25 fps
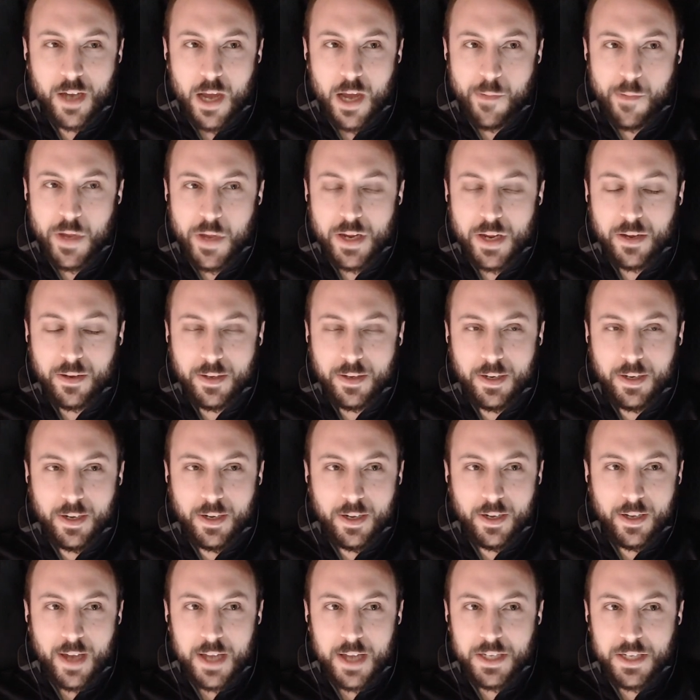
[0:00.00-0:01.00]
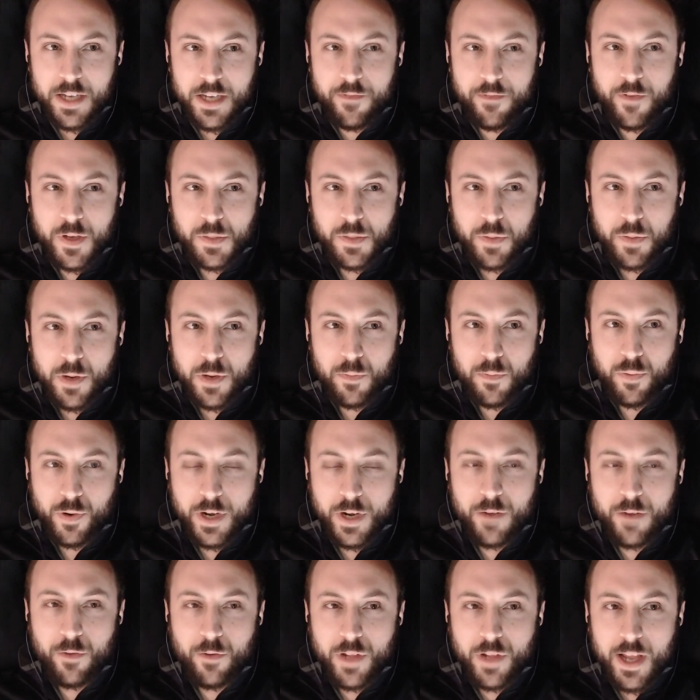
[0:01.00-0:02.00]
I mean, Antifa has been
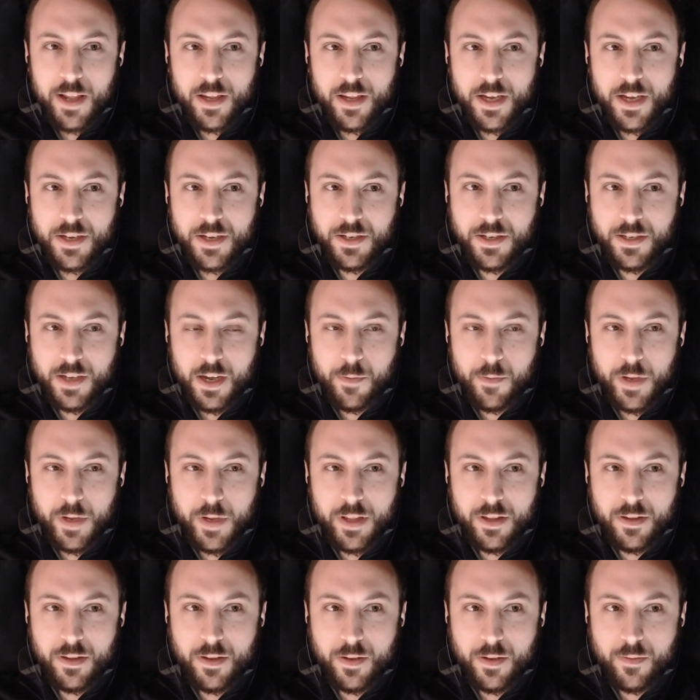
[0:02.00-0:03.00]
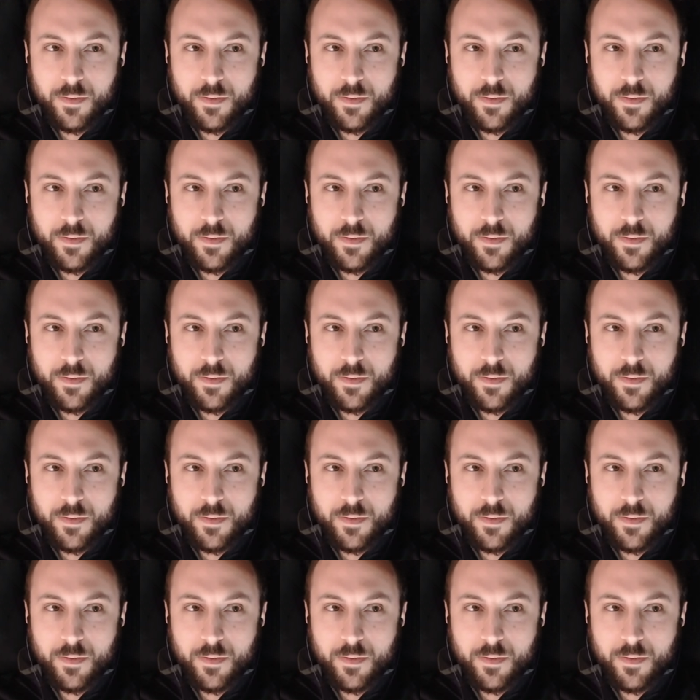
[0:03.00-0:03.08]
pretty relentless. I mean,